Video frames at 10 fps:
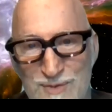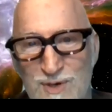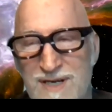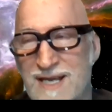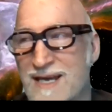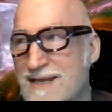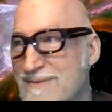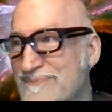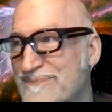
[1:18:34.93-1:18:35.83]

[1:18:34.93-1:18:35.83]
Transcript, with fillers: More than that.